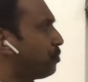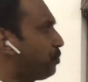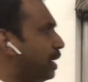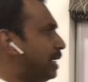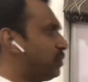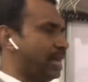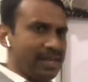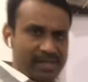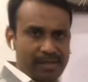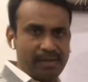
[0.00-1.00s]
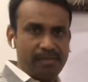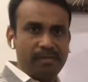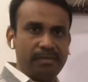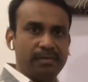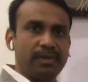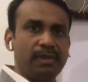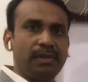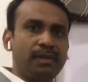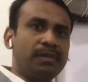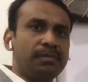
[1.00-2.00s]
find out the answer.
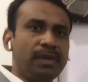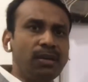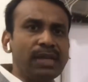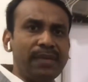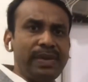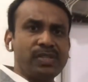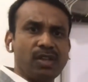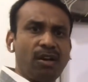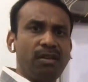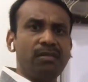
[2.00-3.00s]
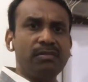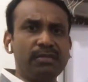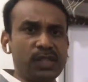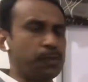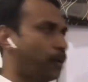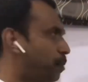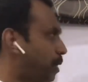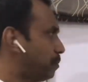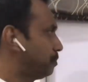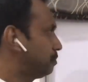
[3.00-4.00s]
Or how can we solve this
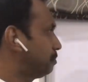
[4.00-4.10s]
problem?